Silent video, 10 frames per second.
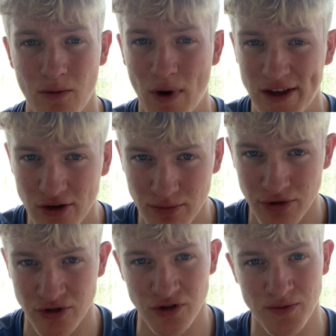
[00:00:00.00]
when you can
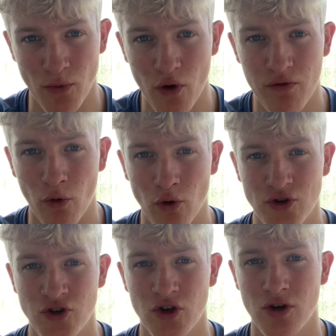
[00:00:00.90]
produce more
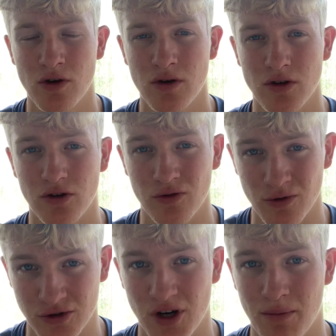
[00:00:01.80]
force, you
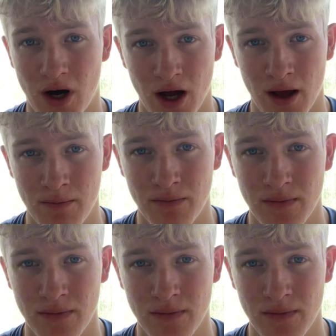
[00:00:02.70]
will jump higher.